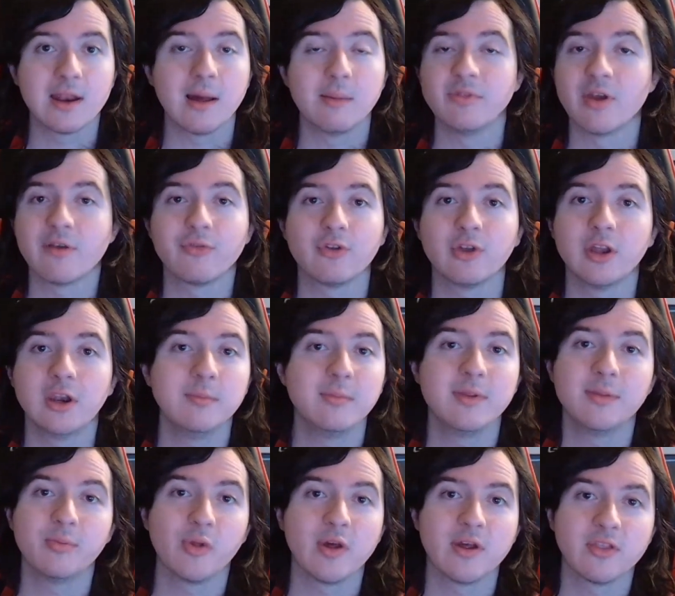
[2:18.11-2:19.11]
I'm definitely going to
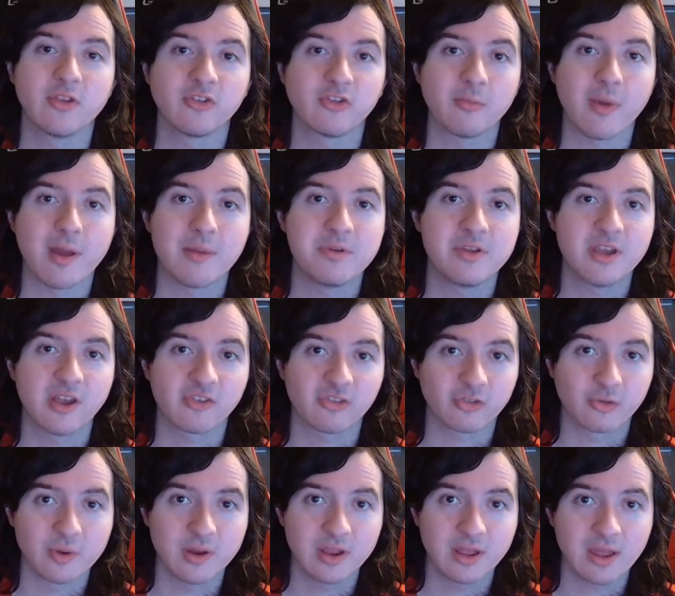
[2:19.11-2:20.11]
be playing this on my
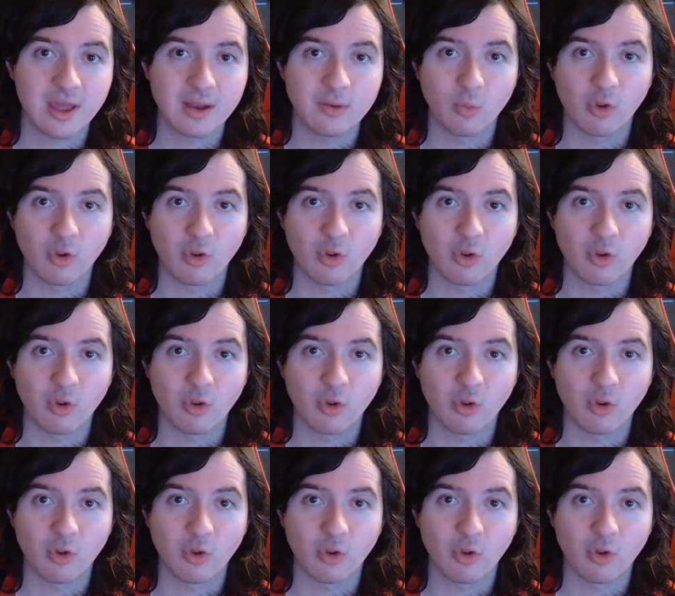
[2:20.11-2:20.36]
PS3 again